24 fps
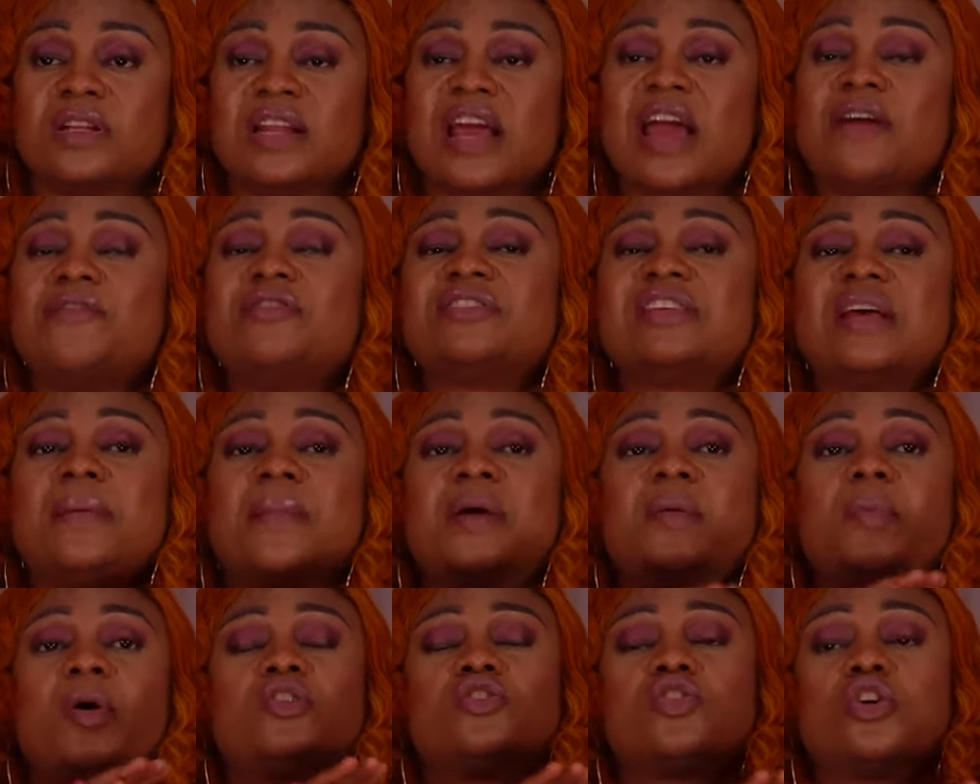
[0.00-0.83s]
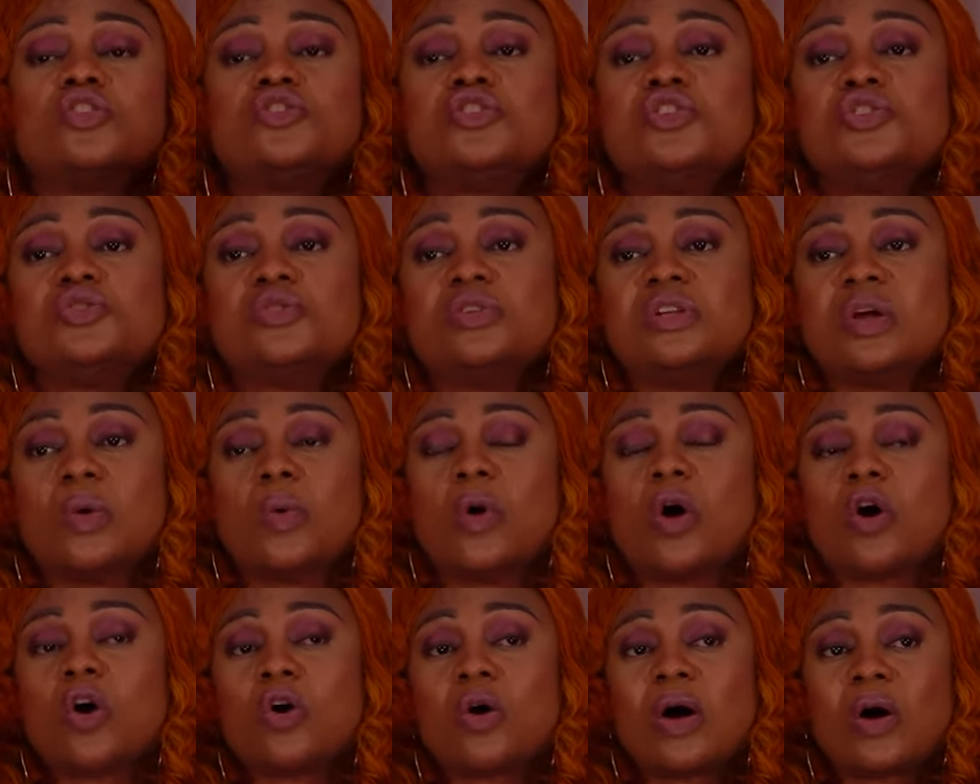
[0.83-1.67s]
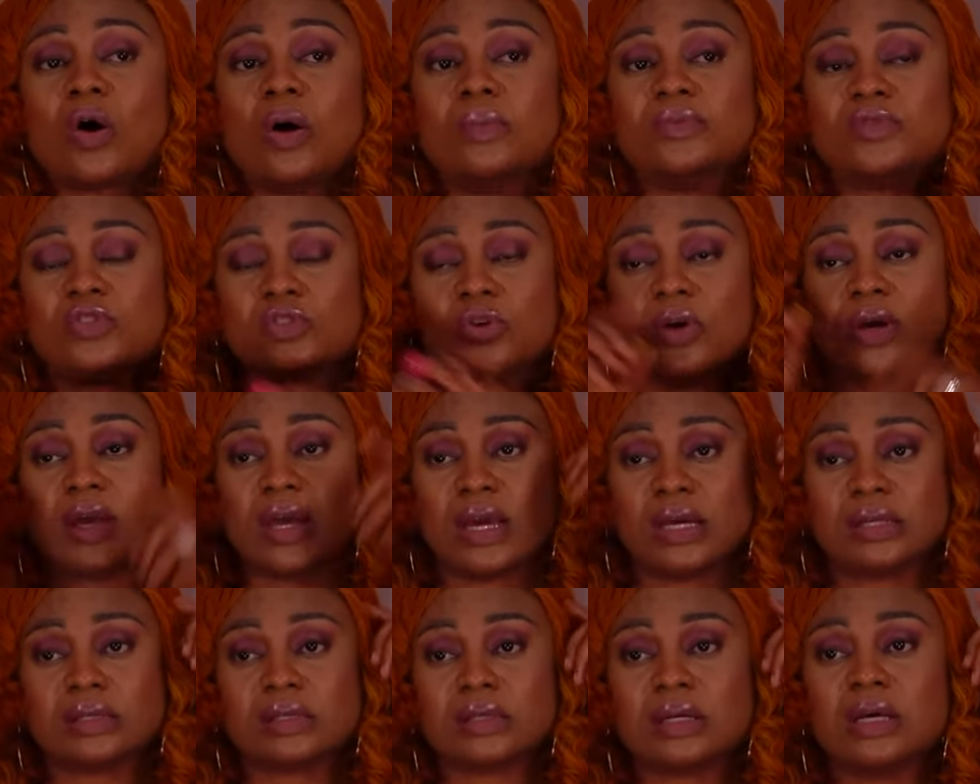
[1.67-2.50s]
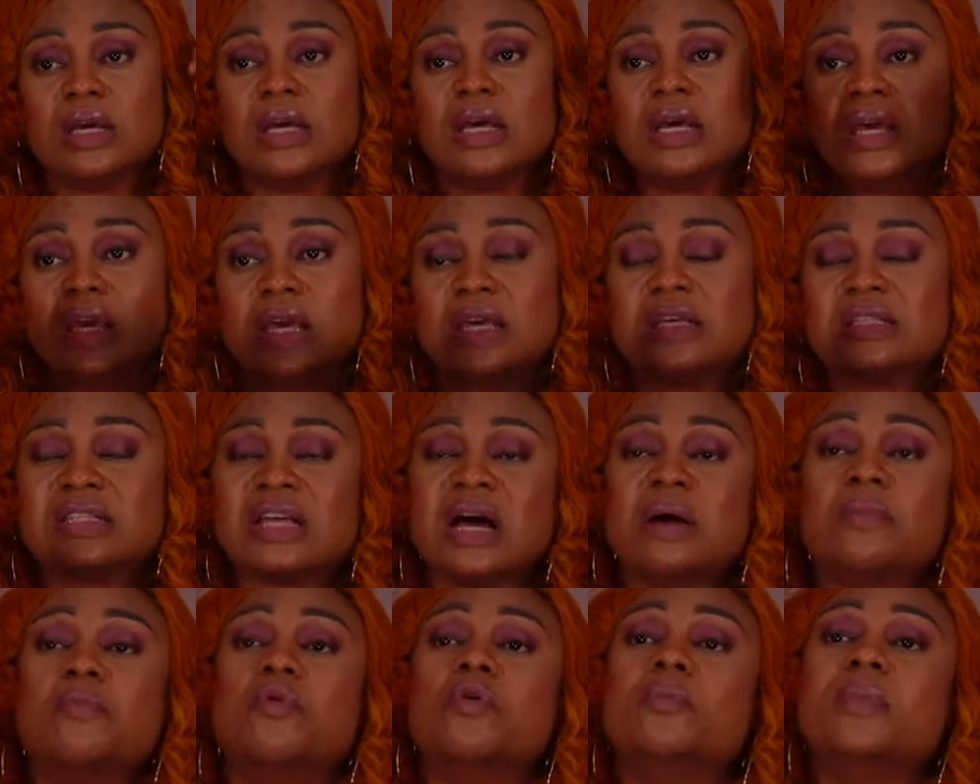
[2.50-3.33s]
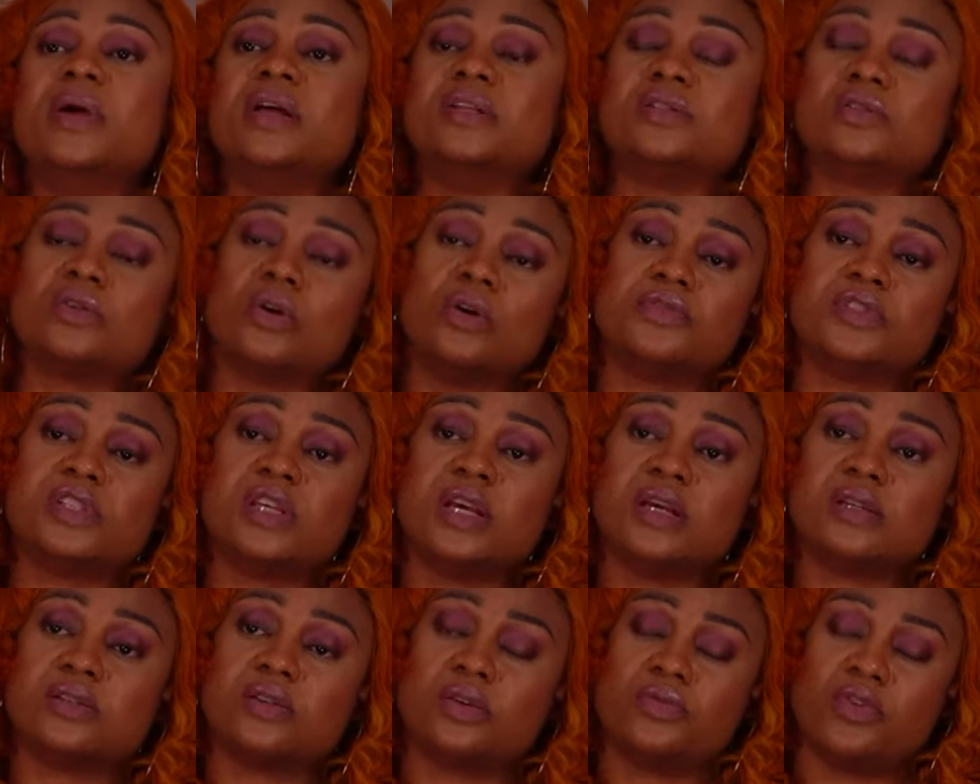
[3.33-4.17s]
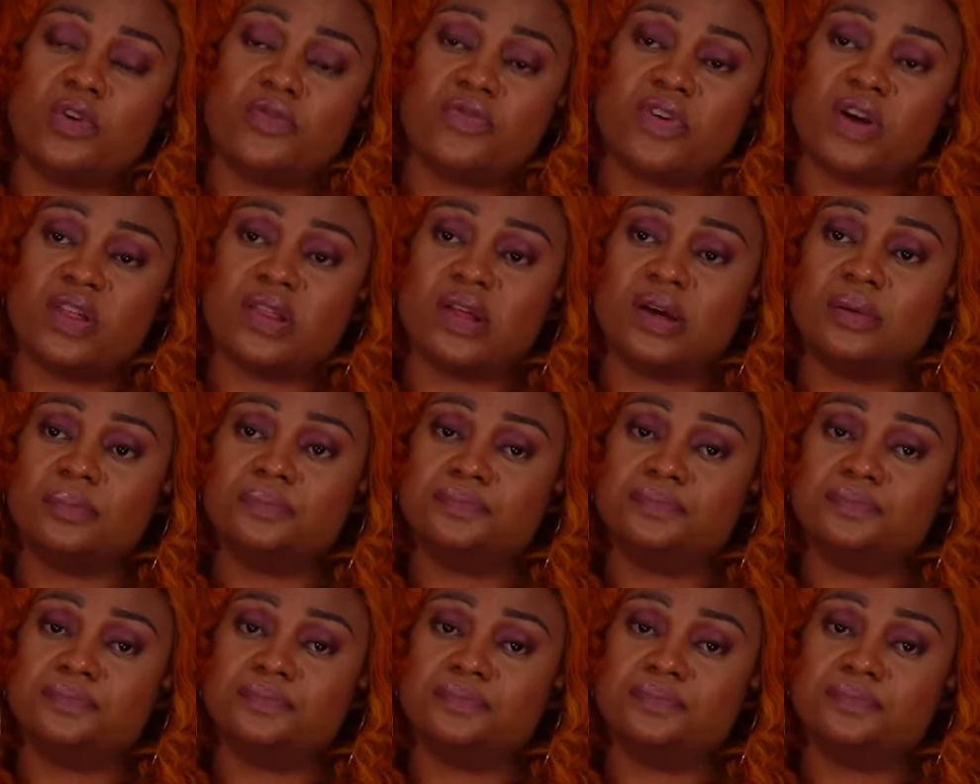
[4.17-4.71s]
Every time anybody touches you, the what comes to your head is that moment of tears of your father.